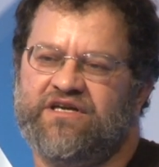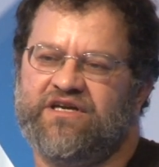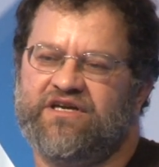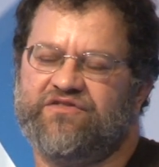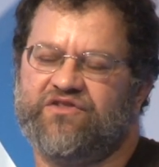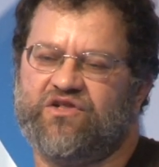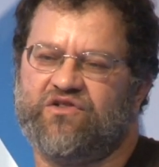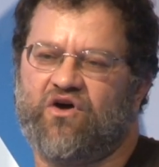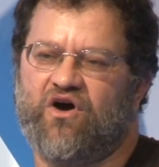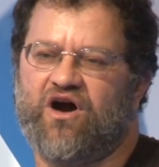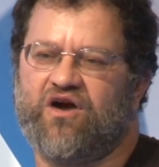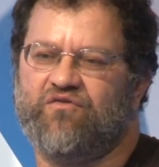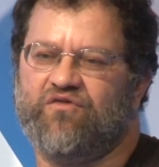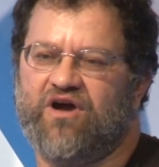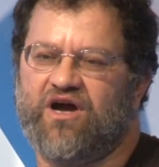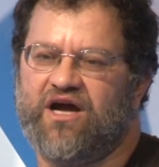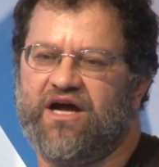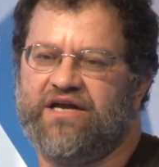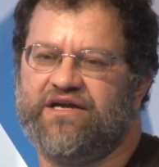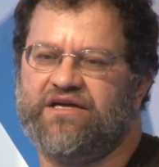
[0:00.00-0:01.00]
in the long
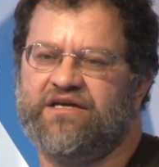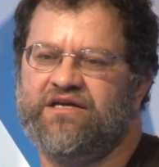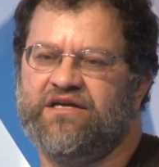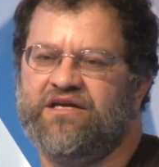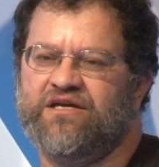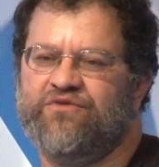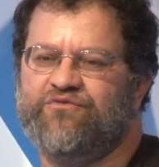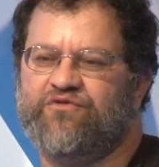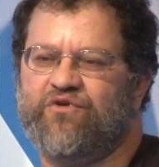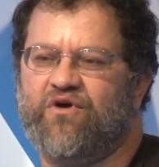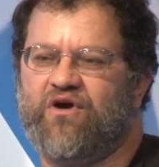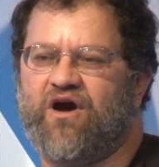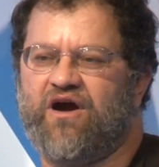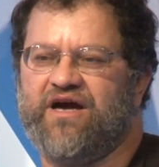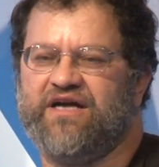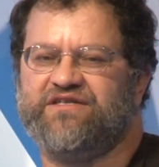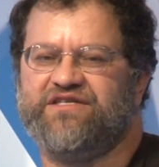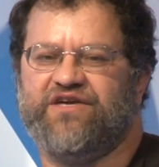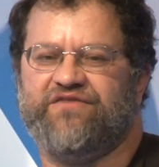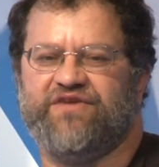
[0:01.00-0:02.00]
run for our
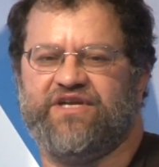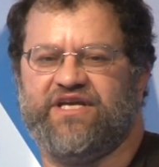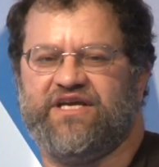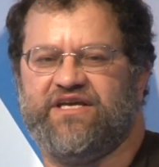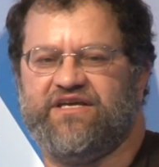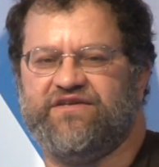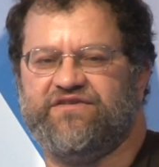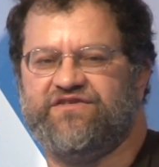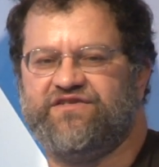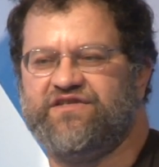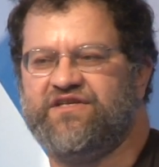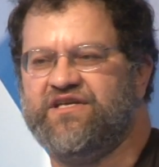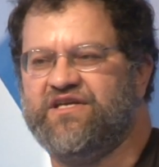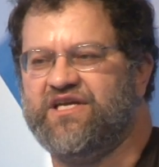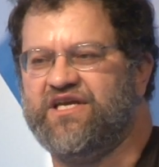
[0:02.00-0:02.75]
activities,